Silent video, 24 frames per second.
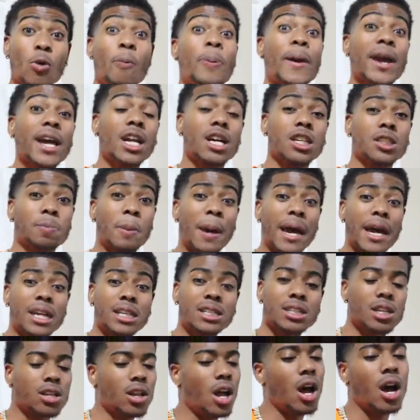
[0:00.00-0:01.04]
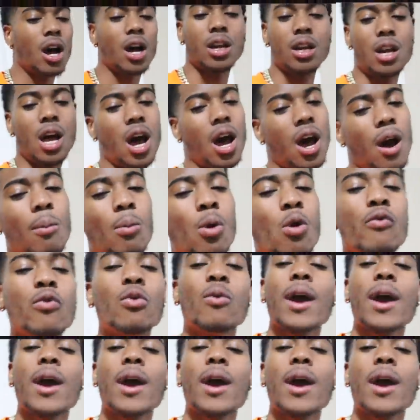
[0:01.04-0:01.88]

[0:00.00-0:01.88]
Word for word: You picking up spiders? Spider. Nah, nah. Move